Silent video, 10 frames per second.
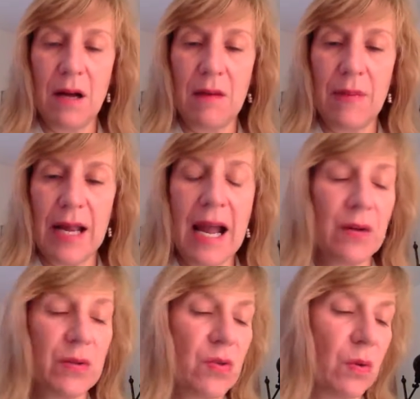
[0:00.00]
by
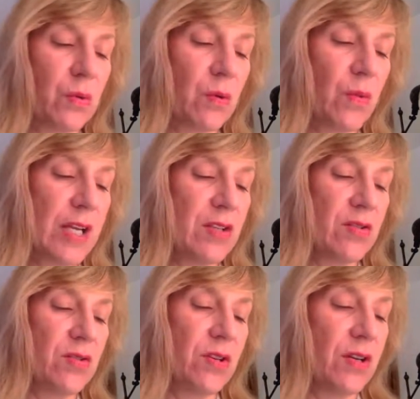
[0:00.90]
household were
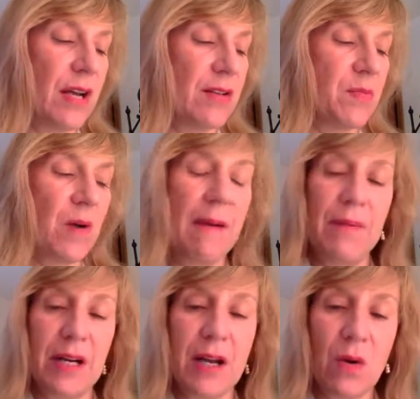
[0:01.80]
registered as
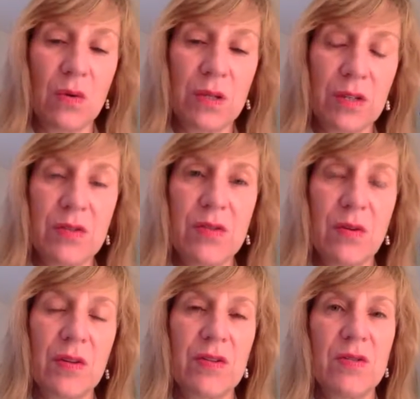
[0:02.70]
property owners.
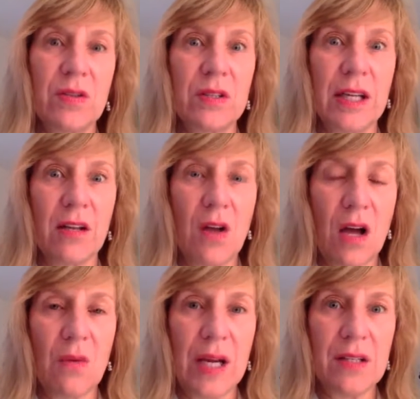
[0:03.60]
So there's certainly a
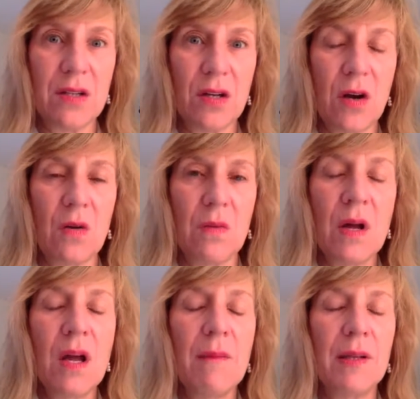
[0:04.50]
long way to go,
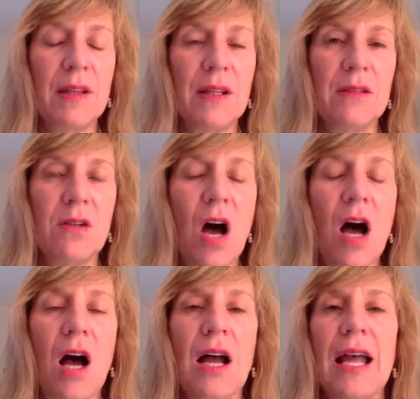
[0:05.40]
but the
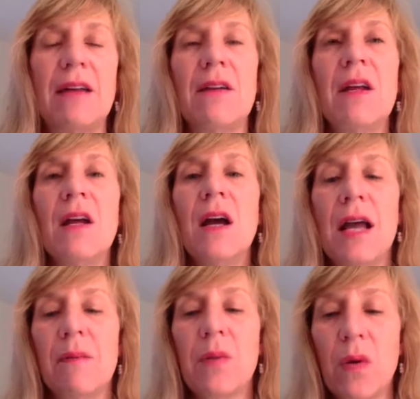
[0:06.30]
law and
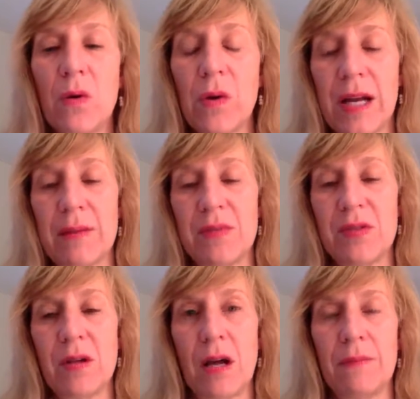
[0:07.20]

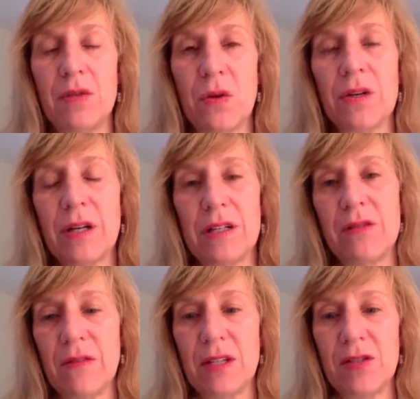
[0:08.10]
programs, donor
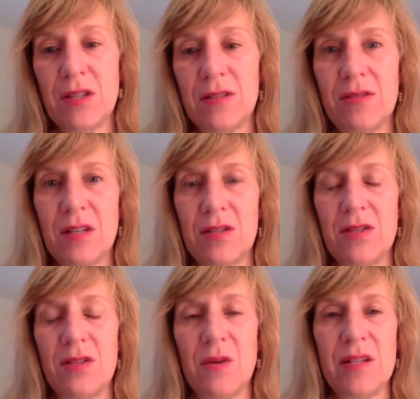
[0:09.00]
interventions such
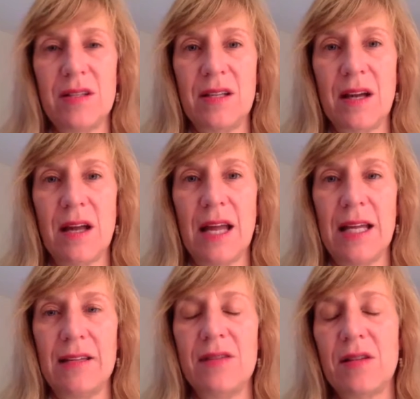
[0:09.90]
as
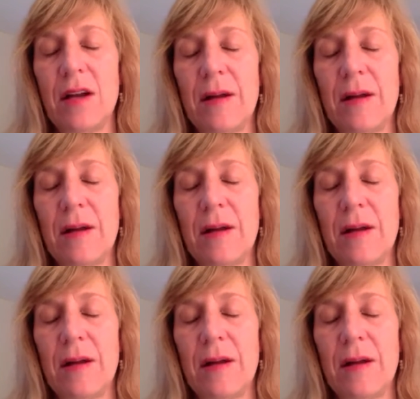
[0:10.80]
USAID's